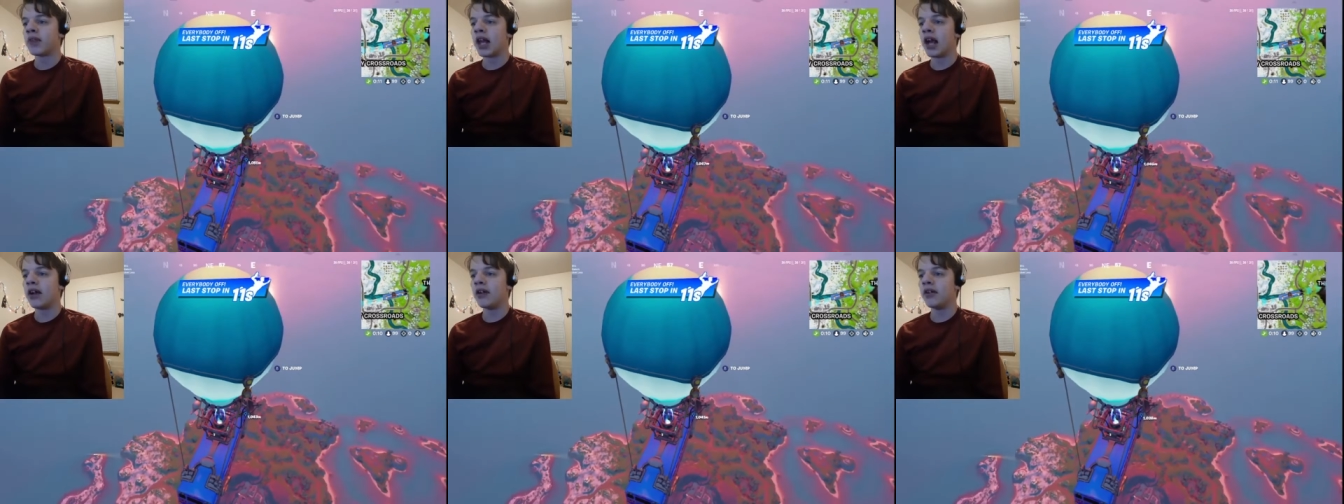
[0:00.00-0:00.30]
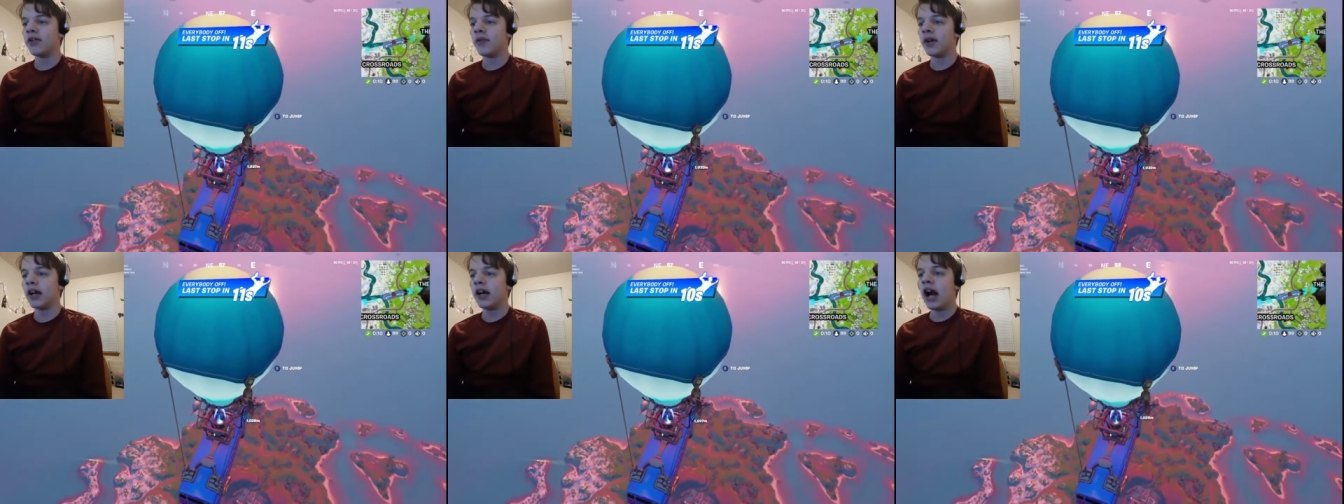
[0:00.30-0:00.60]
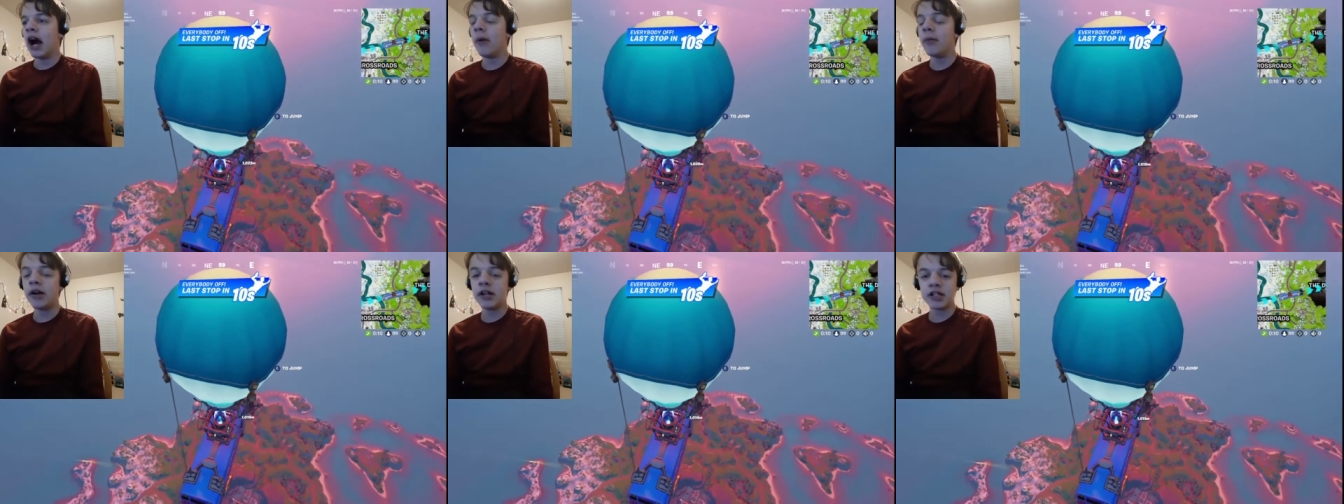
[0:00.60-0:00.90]
how to do it.
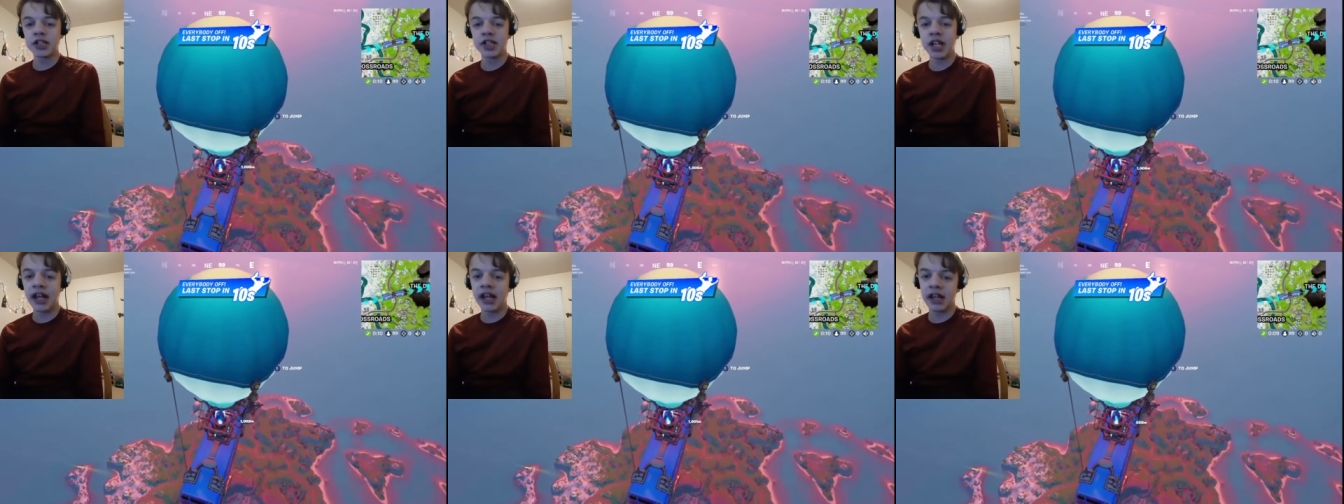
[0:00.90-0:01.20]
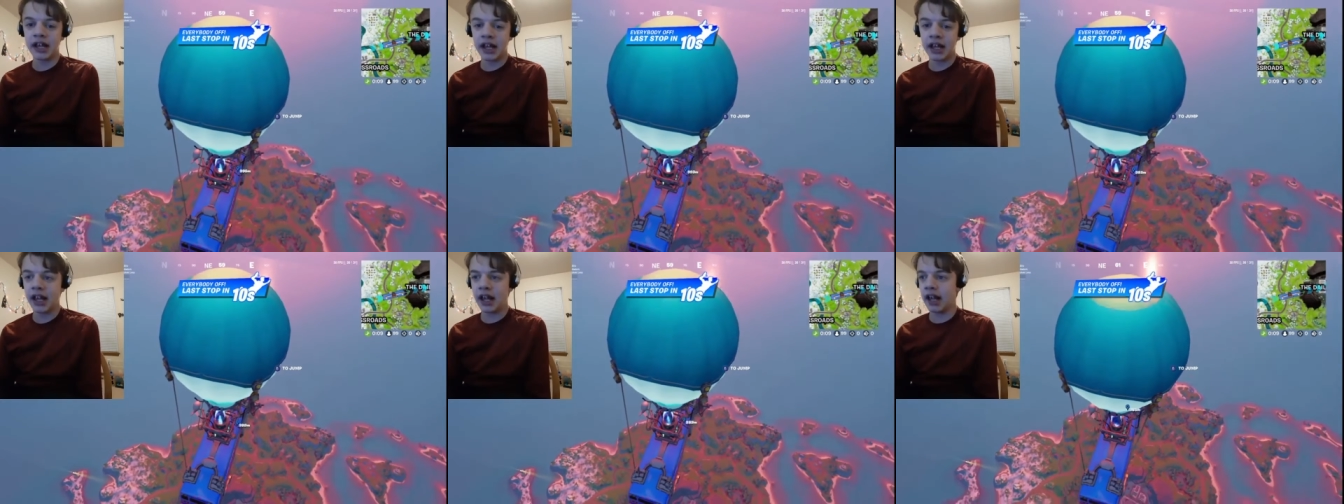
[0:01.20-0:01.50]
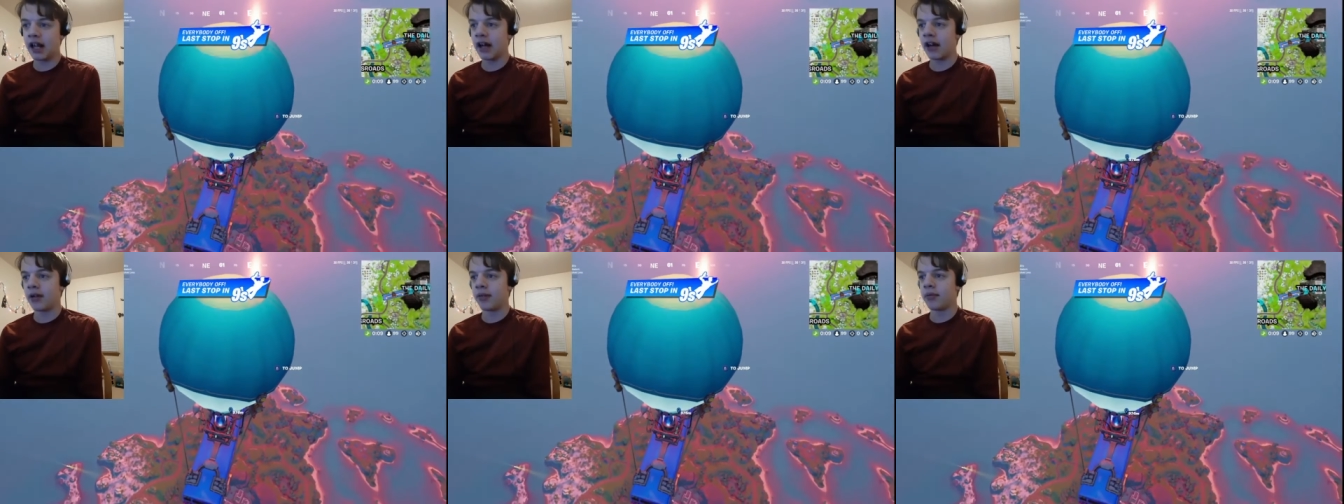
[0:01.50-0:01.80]
I'm not saying
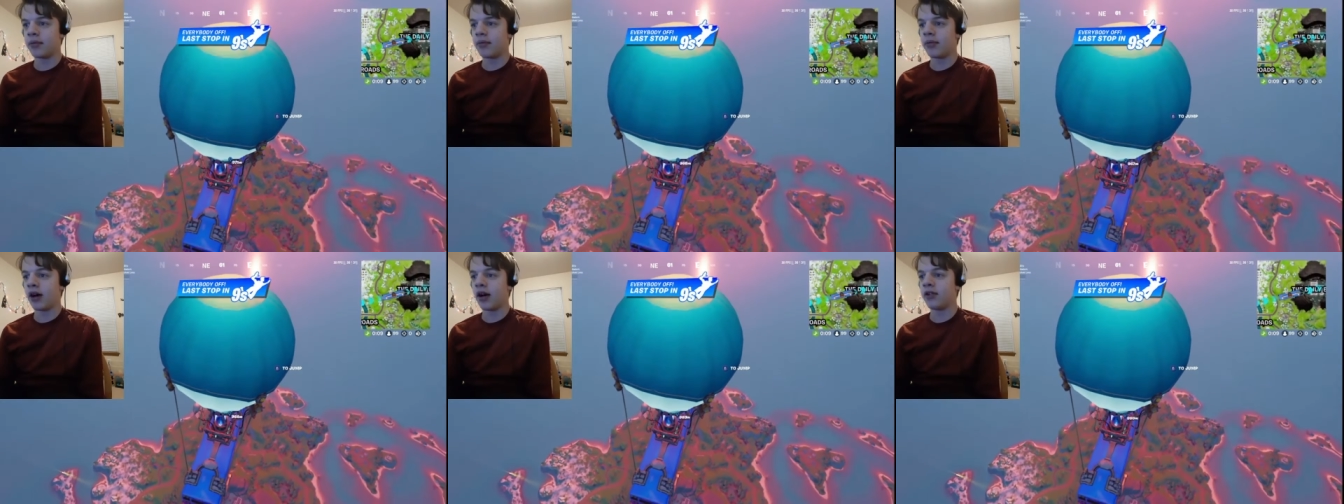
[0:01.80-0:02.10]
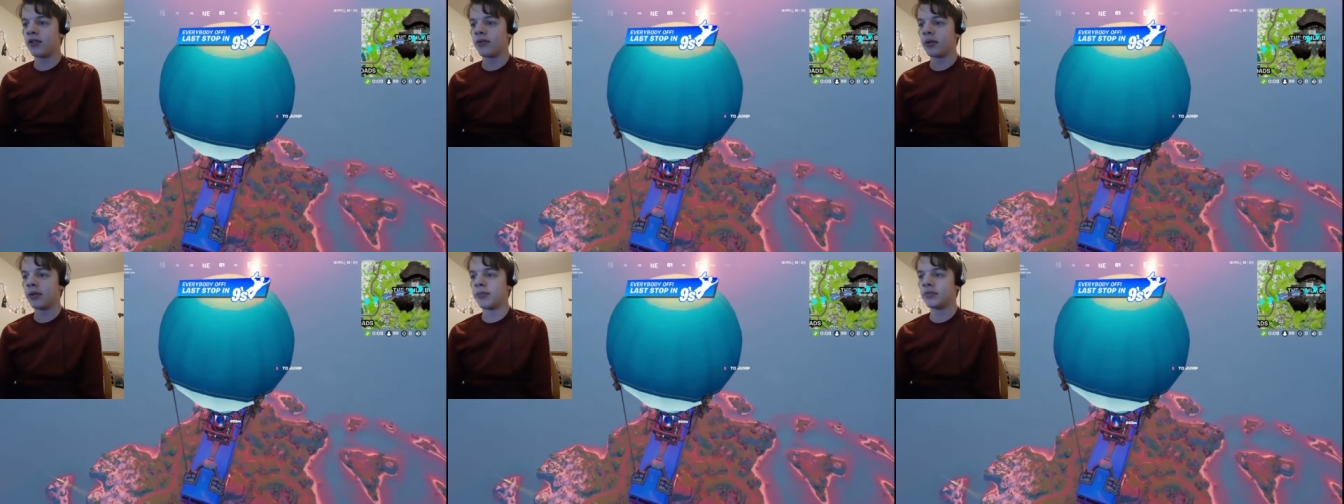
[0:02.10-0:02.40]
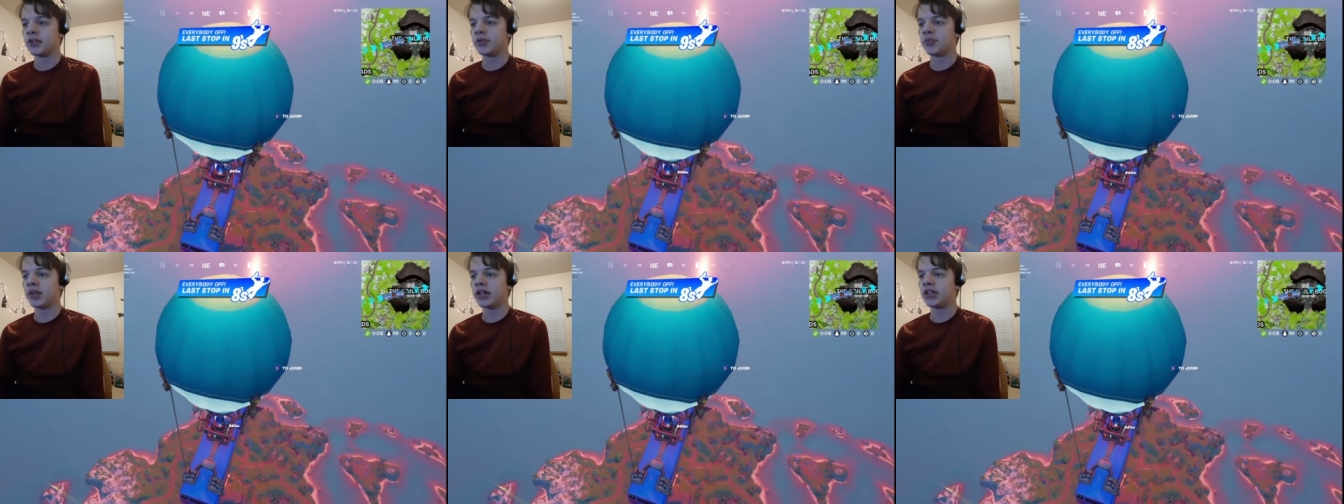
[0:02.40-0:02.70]
um, other
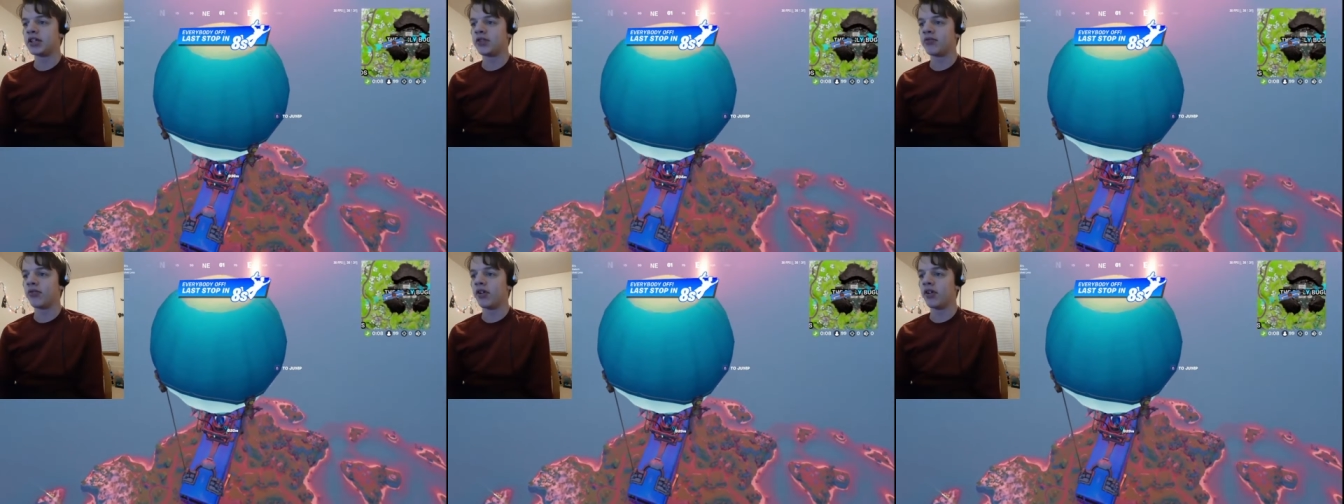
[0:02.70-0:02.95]
people's ways are